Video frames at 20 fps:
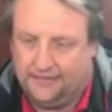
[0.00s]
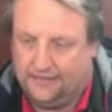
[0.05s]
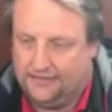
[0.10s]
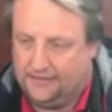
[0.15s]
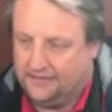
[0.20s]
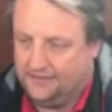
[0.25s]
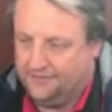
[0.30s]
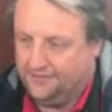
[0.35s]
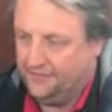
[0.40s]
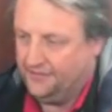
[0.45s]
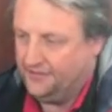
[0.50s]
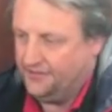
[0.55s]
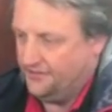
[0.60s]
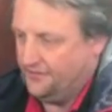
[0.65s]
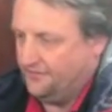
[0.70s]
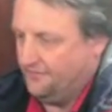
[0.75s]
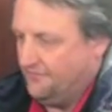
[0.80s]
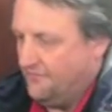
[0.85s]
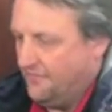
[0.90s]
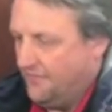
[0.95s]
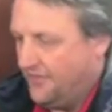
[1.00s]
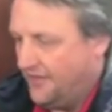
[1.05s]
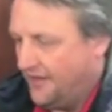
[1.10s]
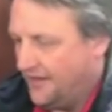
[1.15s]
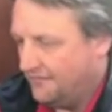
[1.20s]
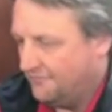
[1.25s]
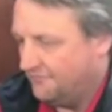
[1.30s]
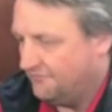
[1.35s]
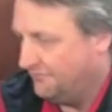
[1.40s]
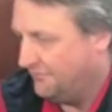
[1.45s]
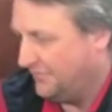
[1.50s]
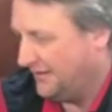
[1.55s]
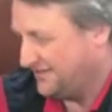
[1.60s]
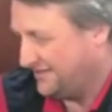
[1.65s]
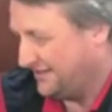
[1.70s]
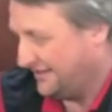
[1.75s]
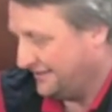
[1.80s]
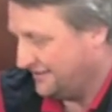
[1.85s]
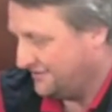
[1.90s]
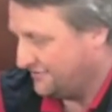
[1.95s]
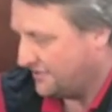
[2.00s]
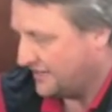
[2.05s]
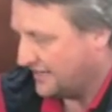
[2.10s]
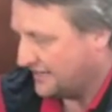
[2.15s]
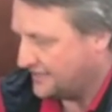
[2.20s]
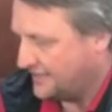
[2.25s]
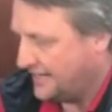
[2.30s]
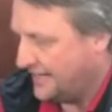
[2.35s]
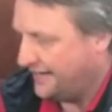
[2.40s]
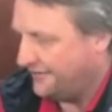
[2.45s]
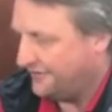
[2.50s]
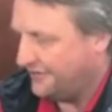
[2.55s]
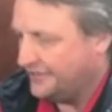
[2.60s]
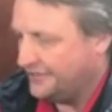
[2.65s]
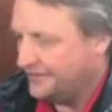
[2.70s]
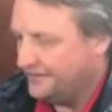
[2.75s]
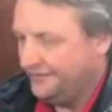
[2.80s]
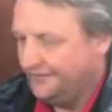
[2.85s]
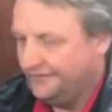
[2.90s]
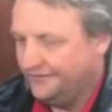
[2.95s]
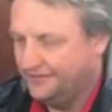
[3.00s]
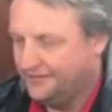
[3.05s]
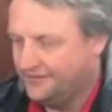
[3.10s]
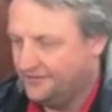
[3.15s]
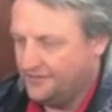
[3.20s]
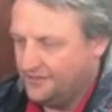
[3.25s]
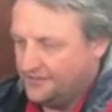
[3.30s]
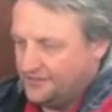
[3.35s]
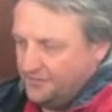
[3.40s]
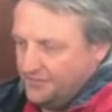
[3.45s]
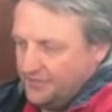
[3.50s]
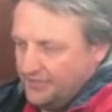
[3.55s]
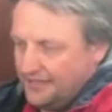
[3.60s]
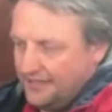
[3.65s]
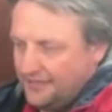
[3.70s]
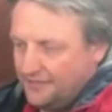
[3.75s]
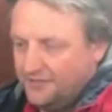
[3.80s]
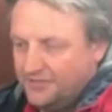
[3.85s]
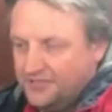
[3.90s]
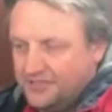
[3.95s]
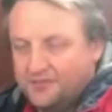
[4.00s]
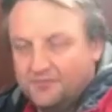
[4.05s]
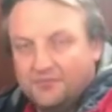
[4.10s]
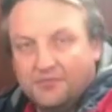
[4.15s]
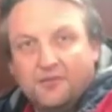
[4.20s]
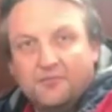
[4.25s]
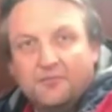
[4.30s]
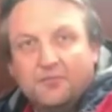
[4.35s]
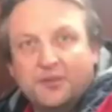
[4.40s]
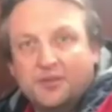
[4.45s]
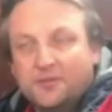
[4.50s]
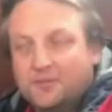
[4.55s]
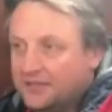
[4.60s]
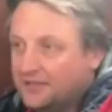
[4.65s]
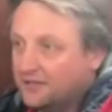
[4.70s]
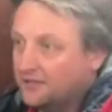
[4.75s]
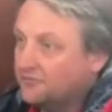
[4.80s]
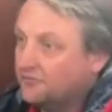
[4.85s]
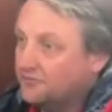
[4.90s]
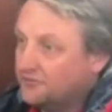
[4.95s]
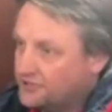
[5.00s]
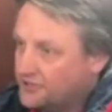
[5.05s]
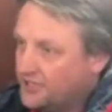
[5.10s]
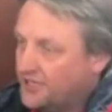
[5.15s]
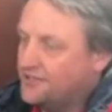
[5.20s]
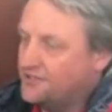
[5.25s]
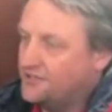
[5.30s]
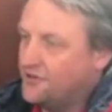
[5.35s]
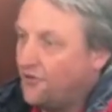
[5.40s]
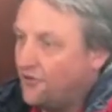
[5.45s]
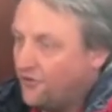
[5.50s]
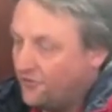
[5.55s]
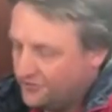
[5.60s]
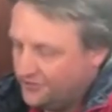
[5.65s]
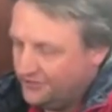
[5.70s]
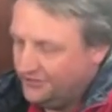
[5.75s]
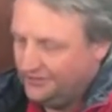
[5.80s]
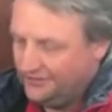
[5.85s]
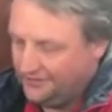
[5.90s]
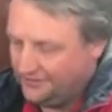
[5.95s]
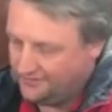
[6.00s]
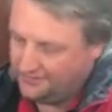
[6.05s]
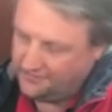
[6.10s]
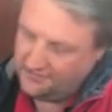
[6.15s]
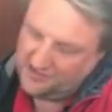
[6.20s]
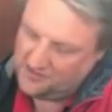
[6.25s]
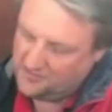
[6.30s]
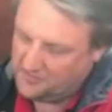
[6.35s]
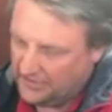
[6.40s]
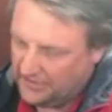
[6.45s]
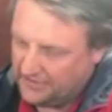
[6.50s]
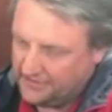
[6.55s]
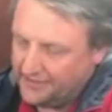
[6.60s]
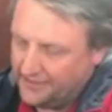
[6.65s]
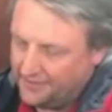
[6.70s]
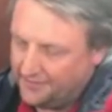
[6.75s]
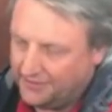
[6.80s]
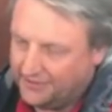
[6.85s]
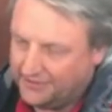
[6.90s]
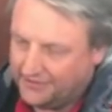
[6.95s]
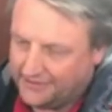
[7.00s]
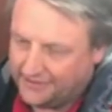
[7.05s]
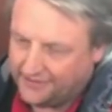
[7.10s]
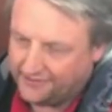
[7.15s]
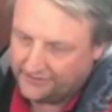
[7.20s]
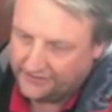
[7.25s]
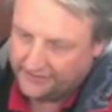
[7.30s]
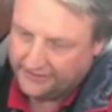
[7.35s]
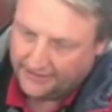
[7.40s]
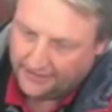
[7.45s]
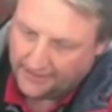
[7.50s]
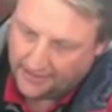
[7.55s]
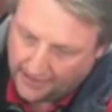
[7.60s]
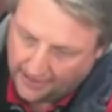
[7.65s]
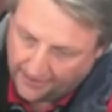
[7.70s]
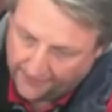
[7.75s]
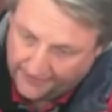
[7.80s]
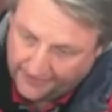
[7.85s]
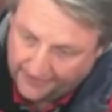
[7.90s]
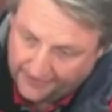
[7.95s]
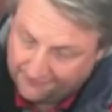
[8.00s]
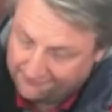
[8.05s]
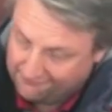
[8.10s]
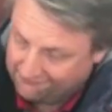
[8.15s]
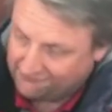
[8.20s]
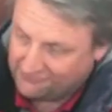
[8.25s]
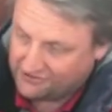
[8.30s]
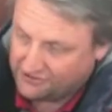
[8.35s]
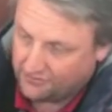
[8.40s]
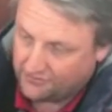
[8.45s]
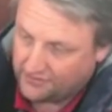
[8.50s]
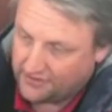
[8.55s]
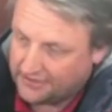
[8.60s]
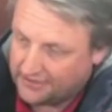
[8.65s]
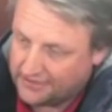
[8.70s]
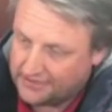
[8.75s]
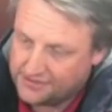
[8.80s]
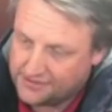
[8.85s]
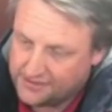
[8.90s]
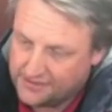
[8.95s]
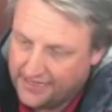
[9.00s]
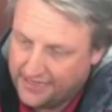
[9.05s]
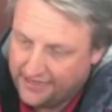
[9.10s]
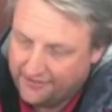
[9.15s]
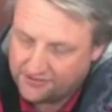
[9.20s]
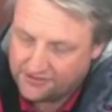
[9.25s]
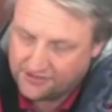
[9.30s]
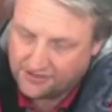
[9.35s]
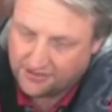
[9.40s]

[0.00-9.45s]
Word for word: And that basically drags air in. There's a big aluminium lump in the middle which gets hot. Okay. I'll explain that bit now. And then, so that heats the air as